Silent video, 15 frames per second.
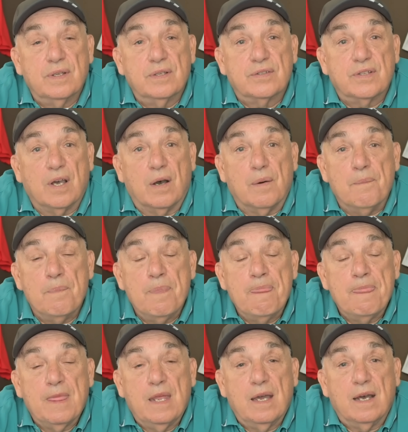So
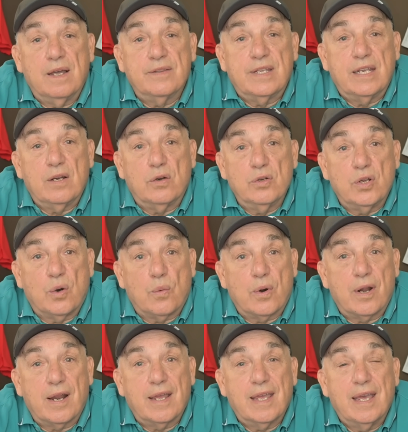they don't know
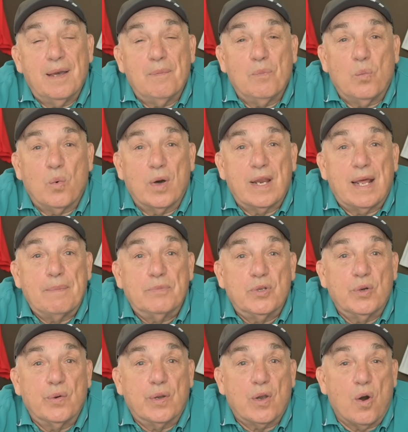where I am, what I'm
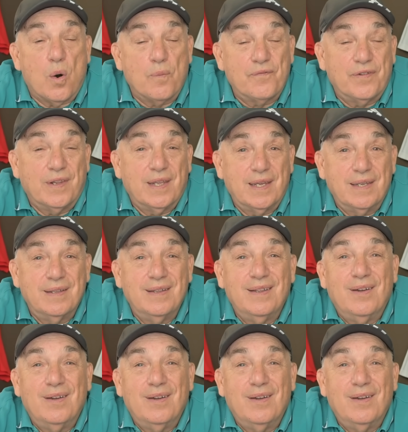doing. Hopefully